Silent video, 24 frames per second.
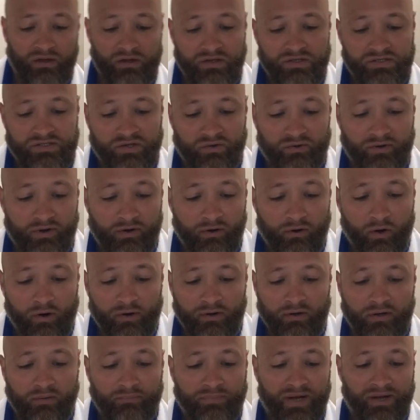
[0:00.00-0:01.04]
So in an
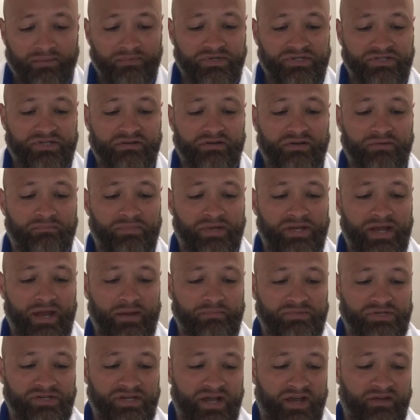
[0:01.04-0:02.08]
article published in the B
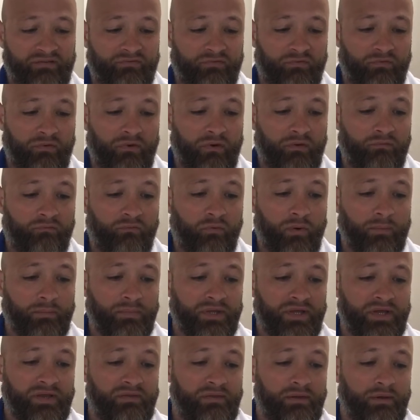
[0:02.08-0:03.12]
M J, uh,
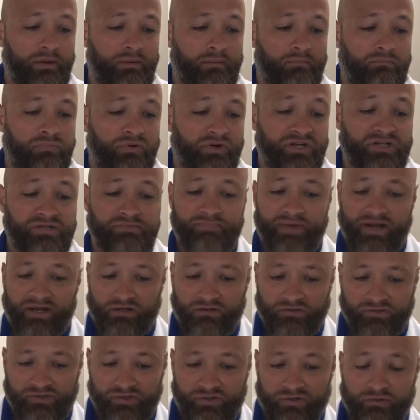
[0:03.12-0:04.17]
formerly the British
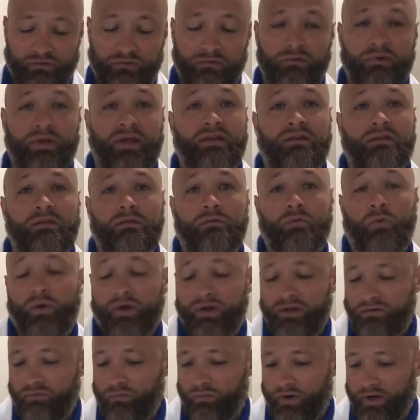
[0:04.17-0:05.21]
Medical Journal, in
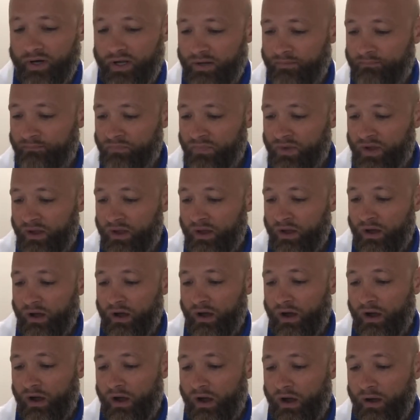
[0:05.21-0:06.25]
twenty twenty,
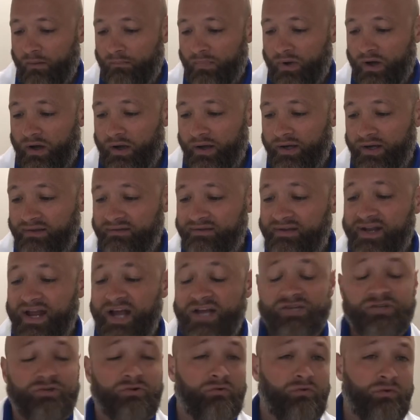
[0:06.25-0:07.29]
um, an
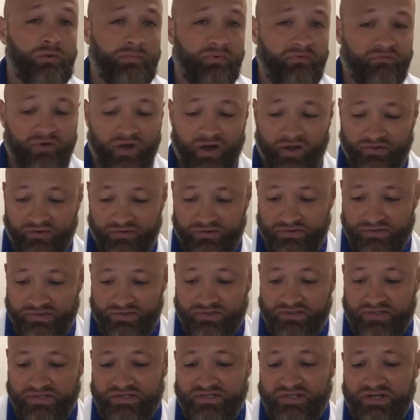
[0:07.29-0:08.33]
international group of authors
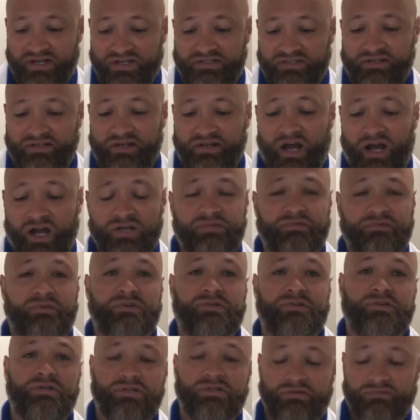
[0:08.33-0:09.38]
discussed the
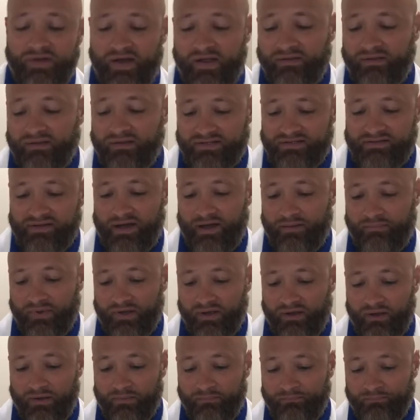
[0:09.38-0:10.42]
controversy surrounding this
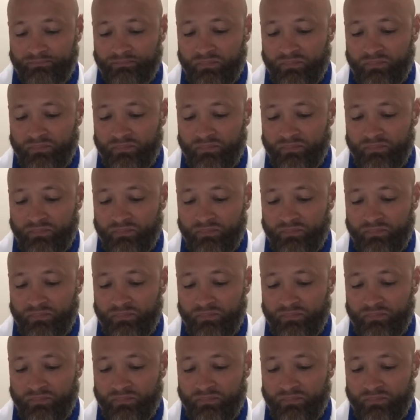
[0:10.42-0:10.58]
topic